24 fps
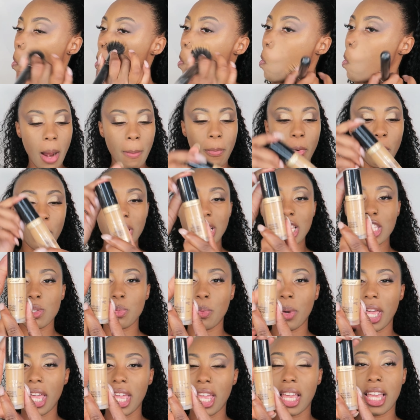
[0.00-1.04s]
Our Born This
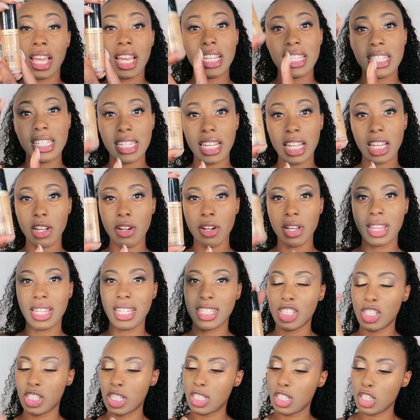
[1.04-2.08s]
Way concealer in the
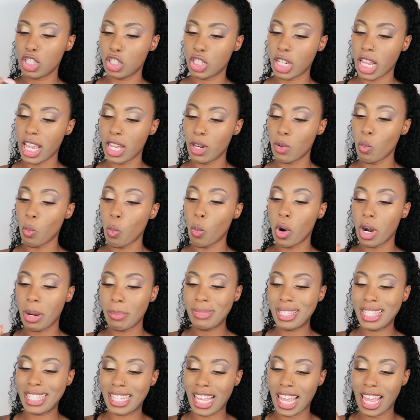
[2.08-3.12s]
shade Warm
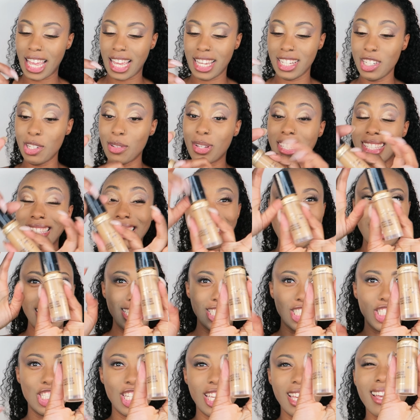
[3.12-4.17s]
Sand. You can
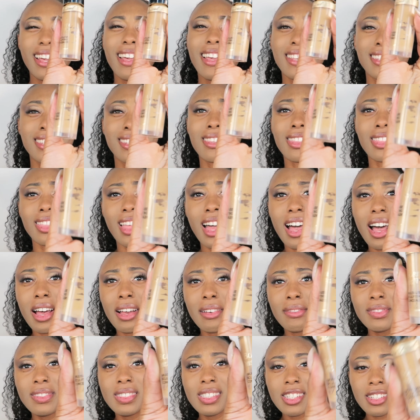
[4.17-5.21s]
see she is
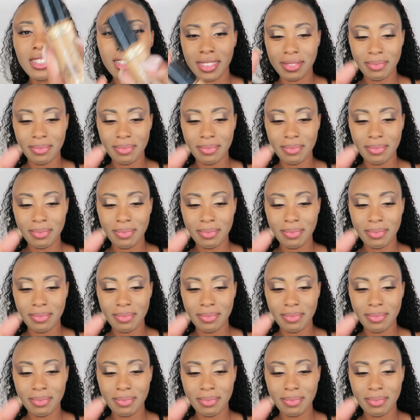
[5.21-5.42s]
loved.